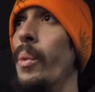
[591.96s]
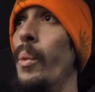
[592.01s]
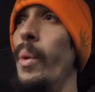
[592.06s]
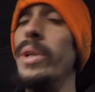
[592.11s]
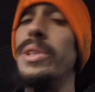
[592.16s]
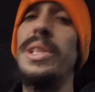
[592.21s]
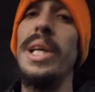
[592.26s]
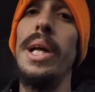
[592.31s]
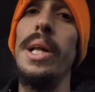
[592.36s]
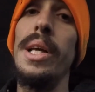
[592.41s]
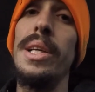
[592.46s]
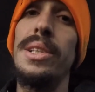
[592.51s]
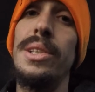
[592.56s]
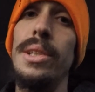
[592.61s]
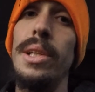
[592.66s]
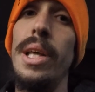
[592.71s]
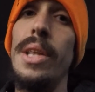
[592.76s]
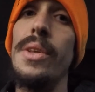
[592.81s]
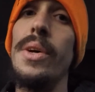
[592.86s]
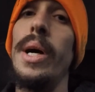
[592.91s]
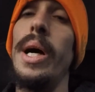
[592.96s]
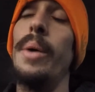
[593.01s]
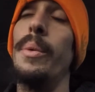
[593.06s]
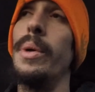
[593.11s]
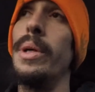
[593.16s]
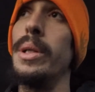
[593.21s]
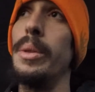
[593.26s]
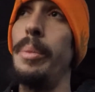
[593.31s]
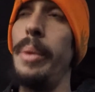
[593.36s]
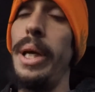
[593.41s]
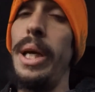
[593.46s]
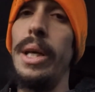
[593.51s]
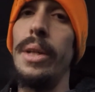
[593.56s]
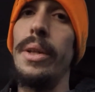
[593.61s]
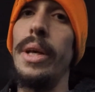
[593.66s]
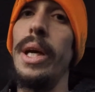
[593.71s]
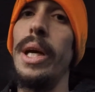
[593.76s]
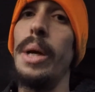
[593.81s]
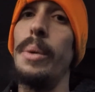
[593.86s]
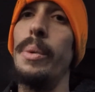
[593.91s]
once LS is in there, I want it to be in
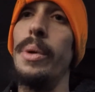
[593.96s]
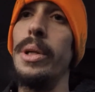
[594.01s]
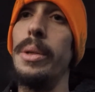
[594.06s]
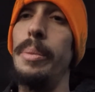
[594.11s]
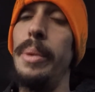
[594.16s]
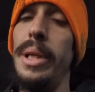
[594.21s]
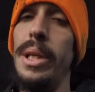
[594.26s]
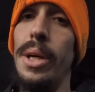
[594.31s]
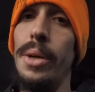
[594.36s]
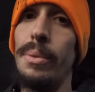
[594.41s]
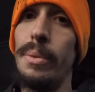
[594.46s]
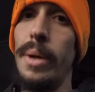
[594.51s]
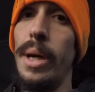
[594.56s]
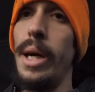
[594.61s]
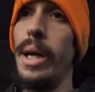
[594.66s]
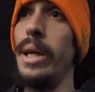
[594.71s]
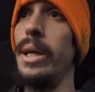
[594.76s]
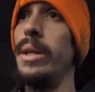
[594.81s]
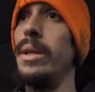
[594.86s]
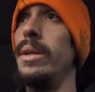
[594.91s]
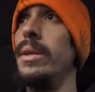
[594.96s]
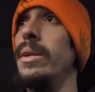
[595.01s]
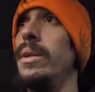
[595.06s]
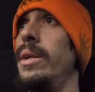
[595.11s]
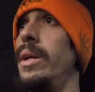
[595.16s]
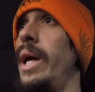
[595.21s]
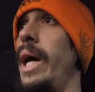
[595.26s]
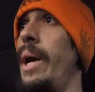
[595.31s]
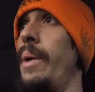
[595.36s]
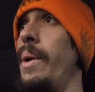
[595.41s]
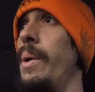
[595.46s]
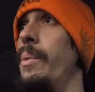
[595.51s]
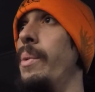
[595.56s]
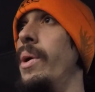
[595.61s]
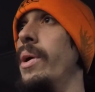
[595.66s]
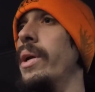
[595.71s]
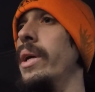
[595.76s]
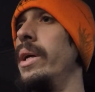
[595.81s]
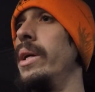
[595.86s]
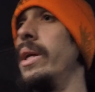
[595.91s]
there. I want it to be done right, how I
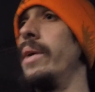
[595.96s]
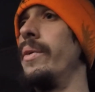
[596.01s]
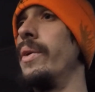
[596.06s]
want it and